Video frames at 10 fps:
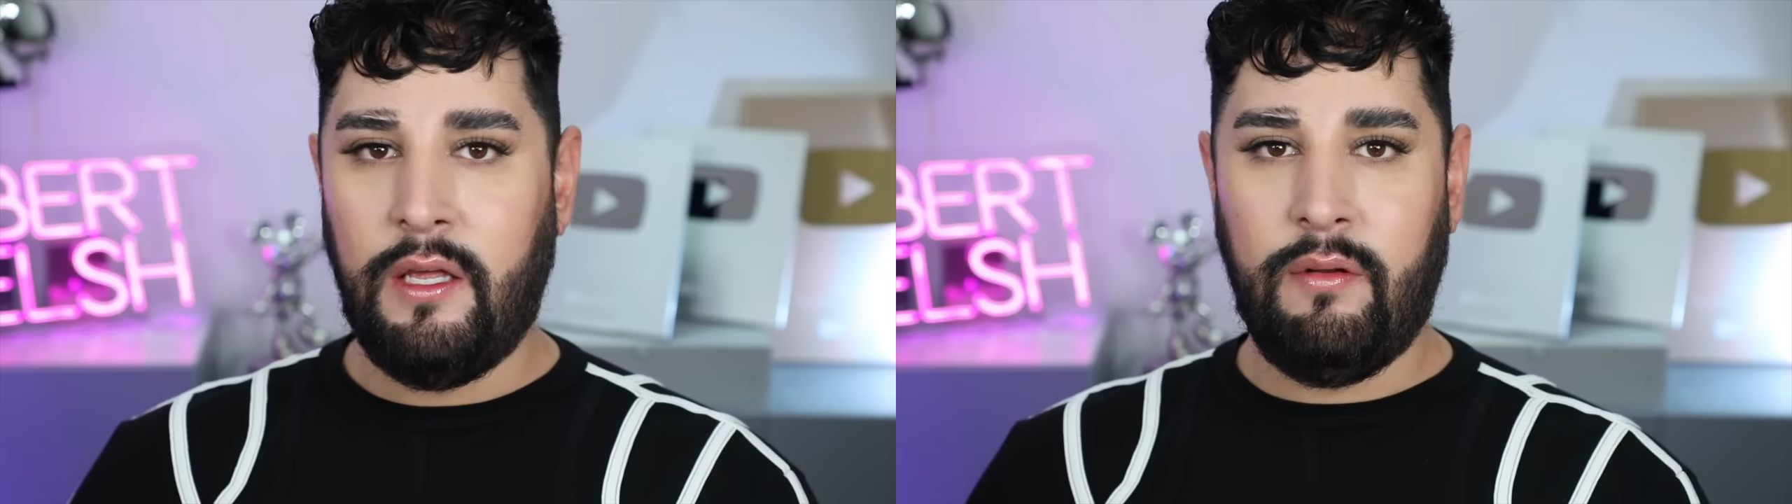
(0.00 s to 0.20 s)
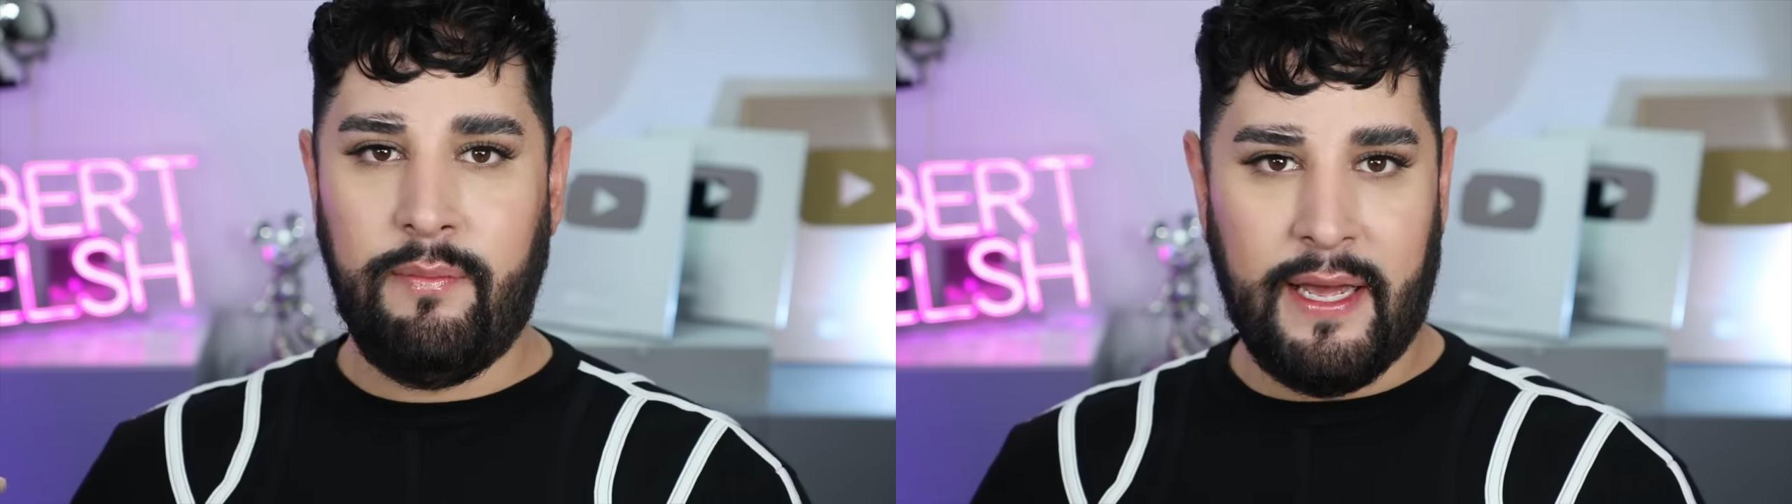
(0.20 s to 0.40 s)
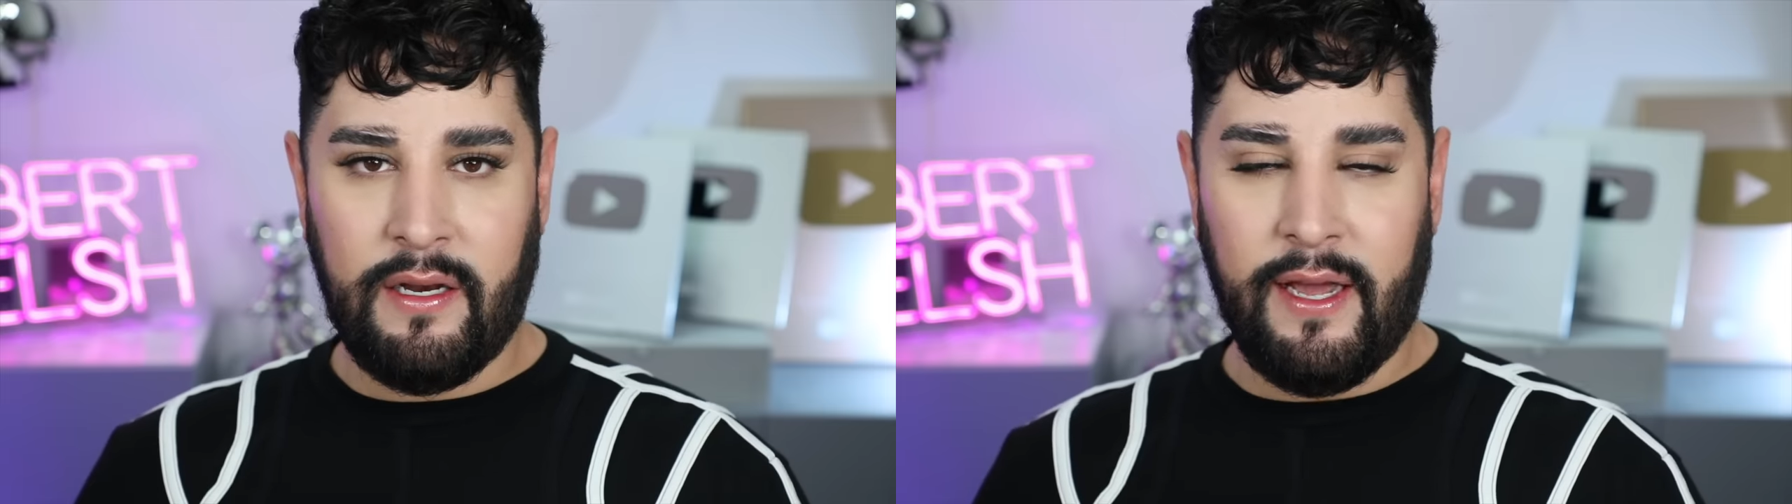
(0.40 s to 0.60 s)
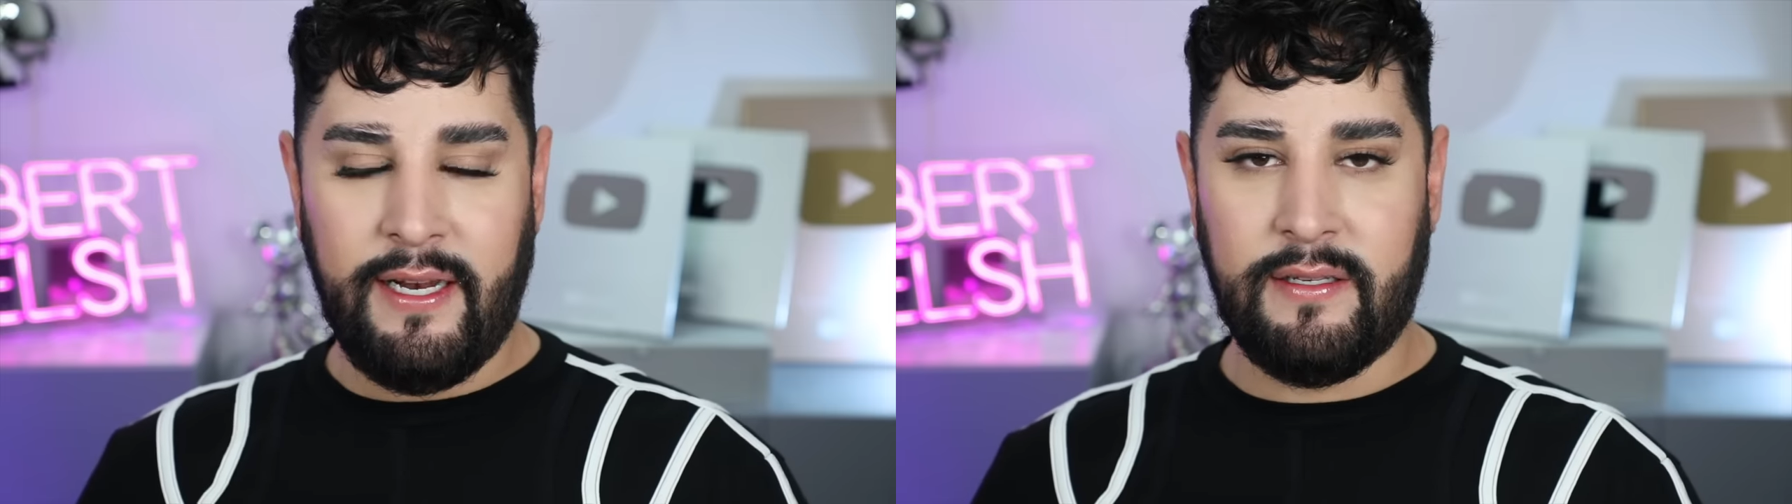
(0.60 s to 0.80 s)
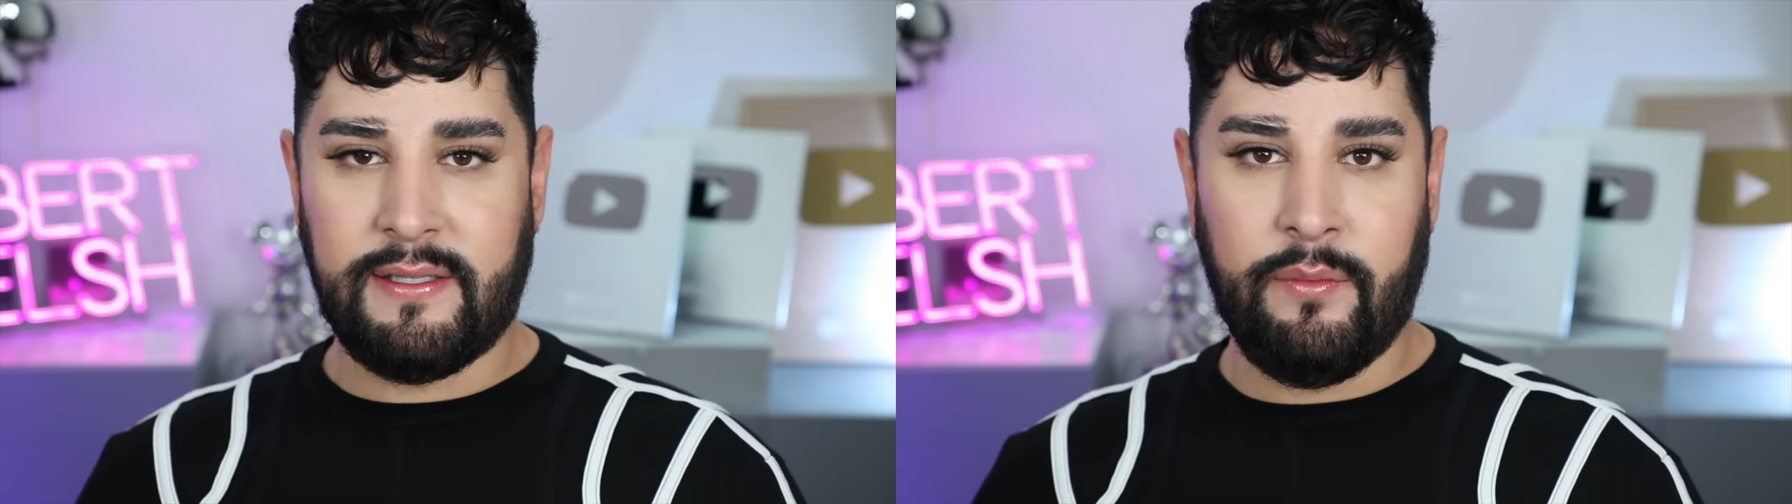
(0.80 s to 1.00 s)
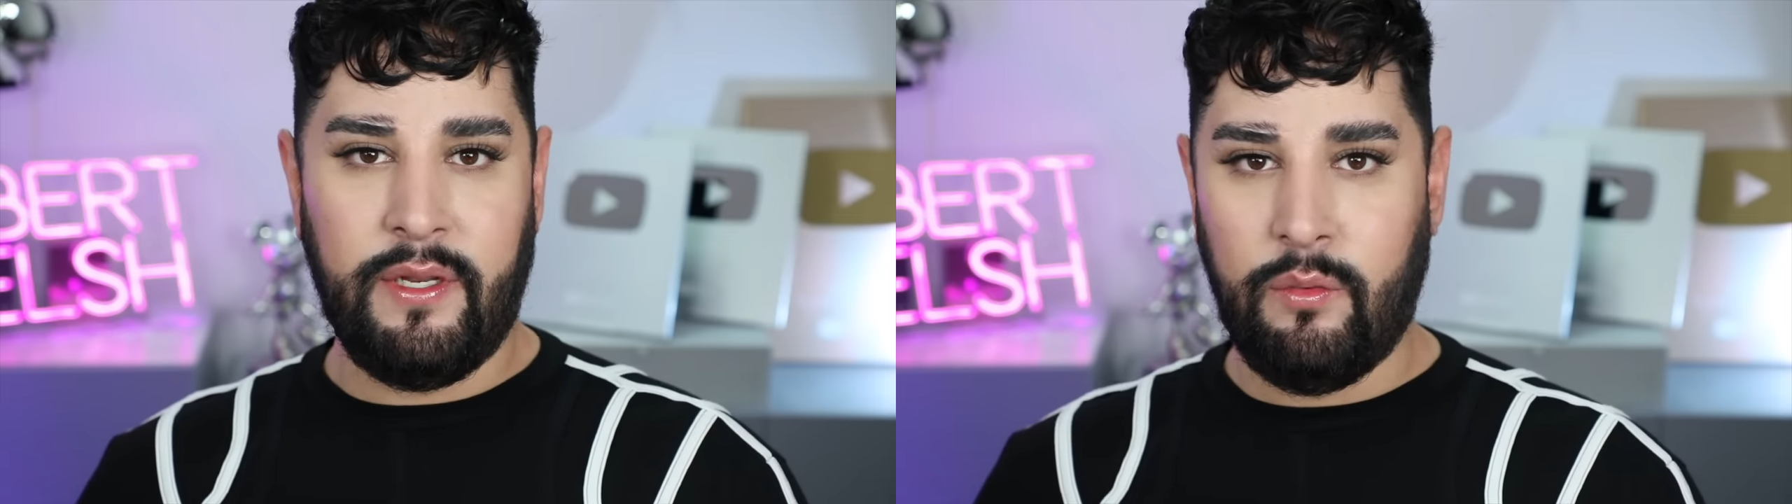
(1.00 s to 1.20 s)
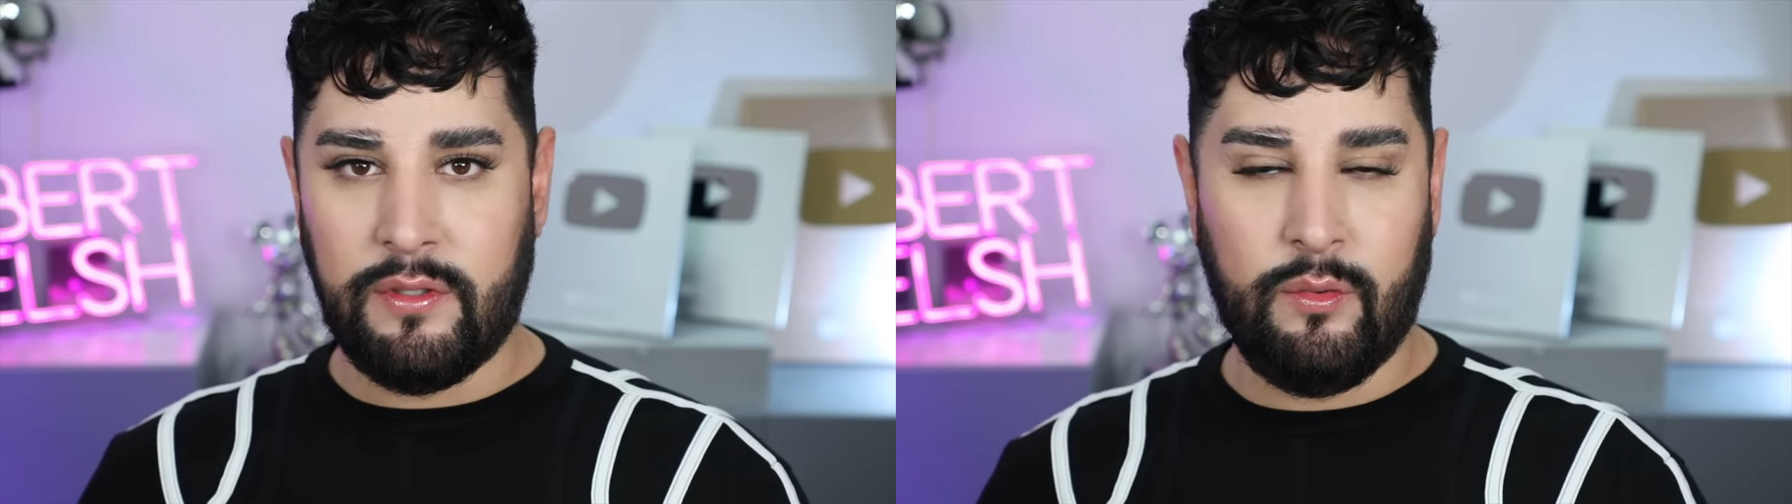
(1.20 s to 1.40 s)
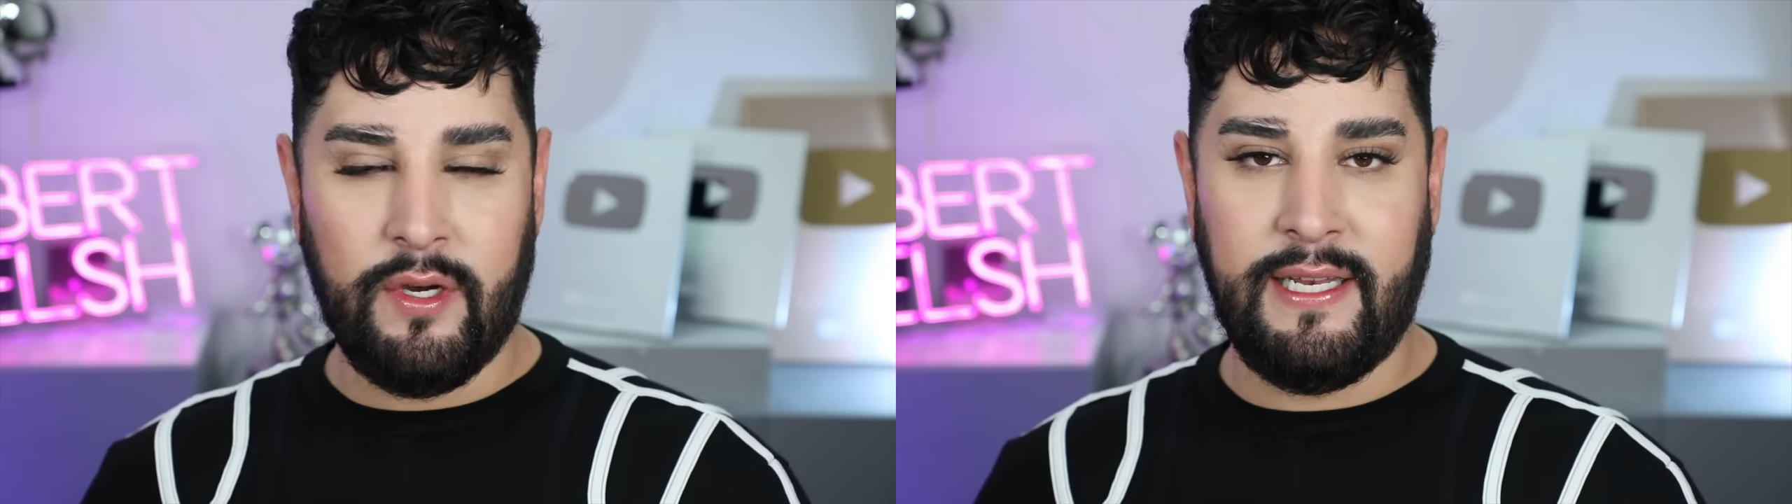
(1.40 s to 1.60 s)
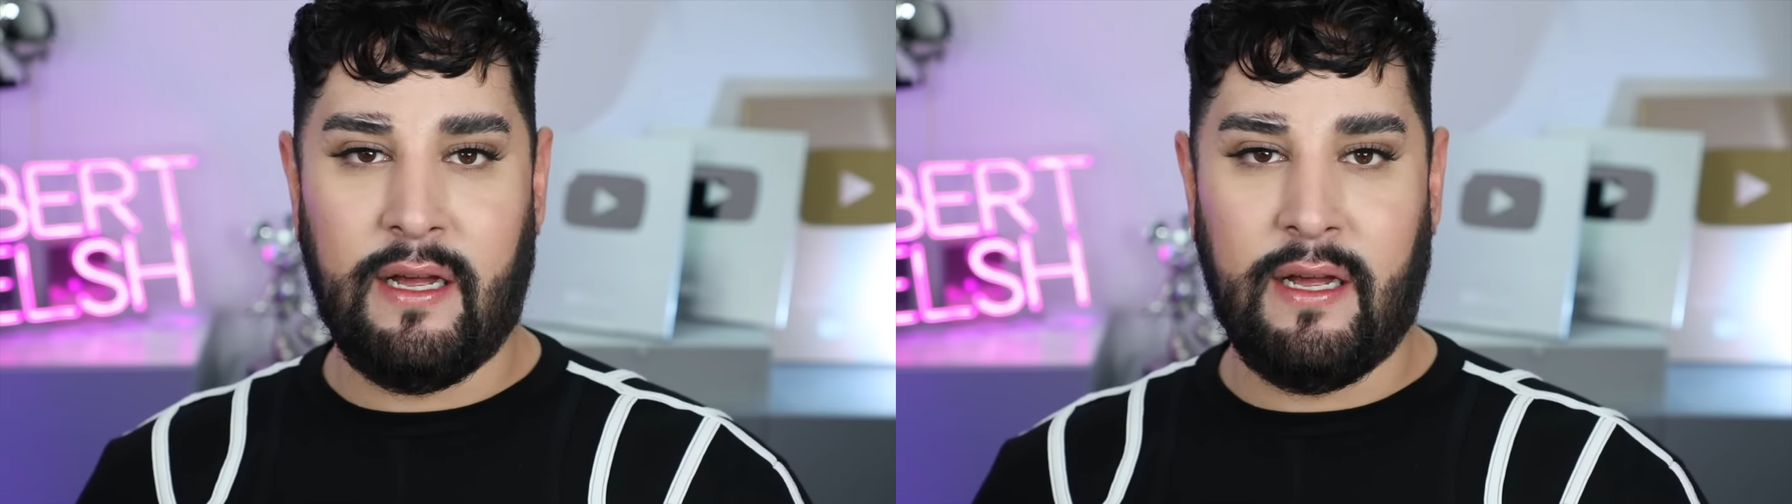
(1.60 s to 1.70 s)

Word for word: You wouldn't bat an eyelid if somebody was walking